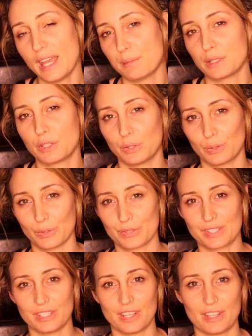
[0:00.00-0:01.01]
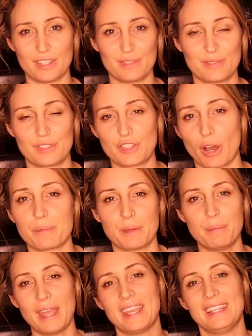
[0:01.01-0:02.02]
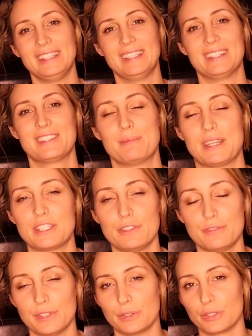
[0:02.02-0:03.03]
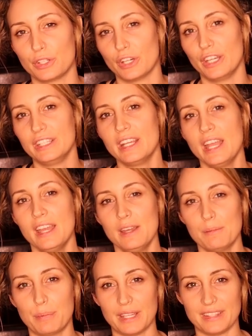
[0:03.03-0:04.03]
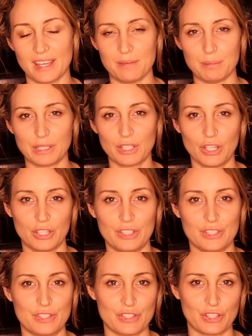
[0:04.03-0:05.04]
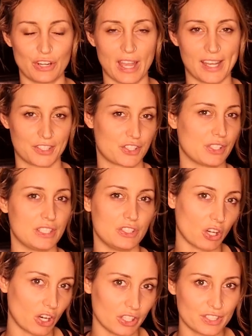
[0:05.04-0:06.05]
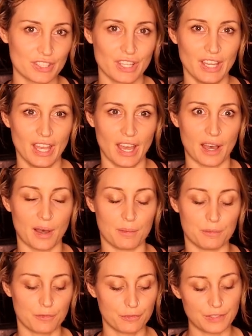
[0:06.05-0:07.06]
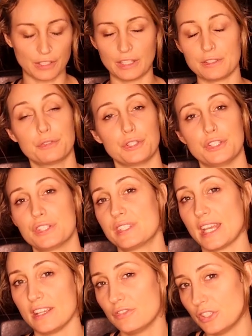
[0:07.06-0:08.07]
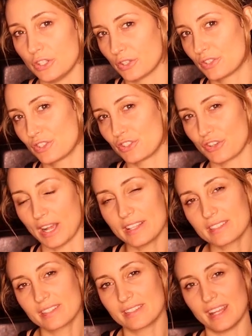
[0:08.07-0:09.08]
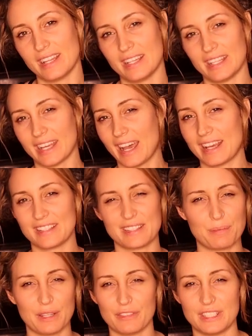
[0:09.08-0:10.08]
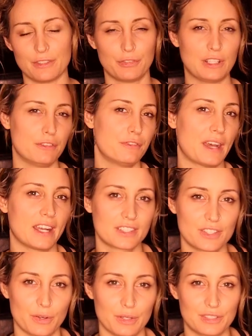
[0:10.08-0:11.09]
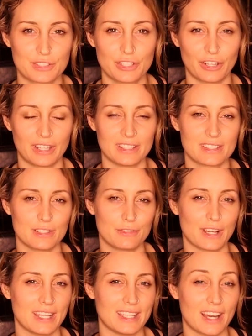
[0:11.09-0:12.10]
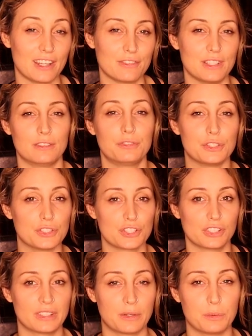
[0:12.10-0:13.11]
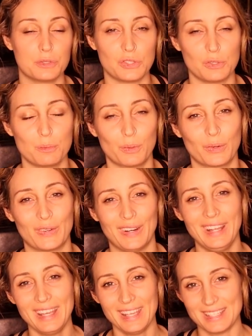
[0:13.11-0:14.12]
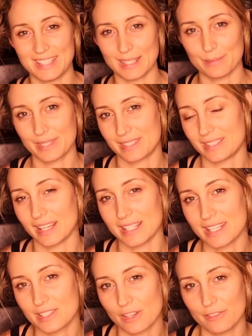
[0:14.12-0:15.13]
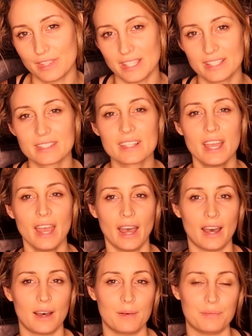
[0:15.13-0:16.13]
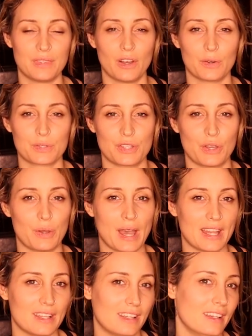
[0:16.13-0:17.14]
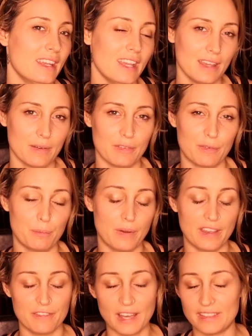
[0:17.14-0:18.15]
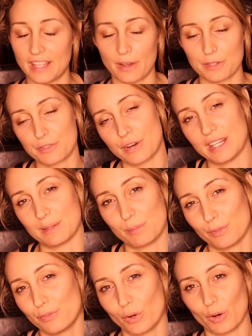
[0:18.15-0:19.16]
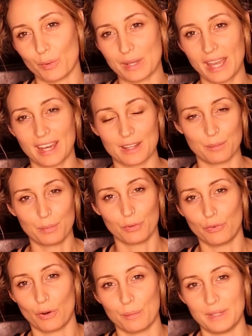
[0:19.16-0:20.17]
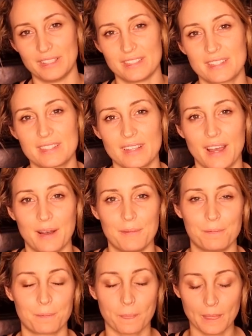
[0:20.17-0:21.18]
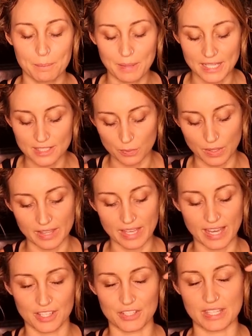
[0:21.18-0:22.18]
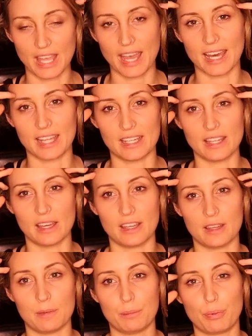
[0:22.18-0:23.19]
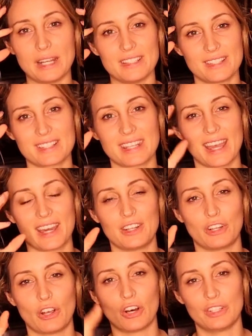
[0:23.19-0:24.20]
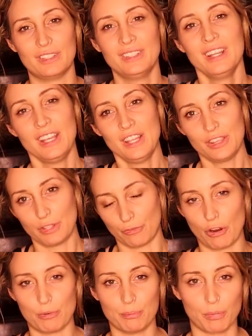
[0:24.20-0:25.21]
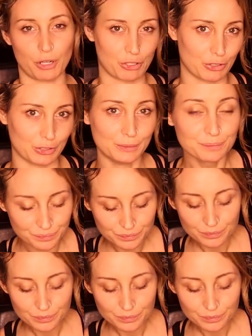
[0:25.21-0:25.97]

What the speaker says: chemicals to stop the pain and to make you feel good. But then because you're actually not fearing for your safety or stress, then it has a bit of a different effect. So it's curious to find out if in the future they will do more deep studies of this. Also at a event that I was running before, we had a performance piece where they actually had a brain scanner on the rope model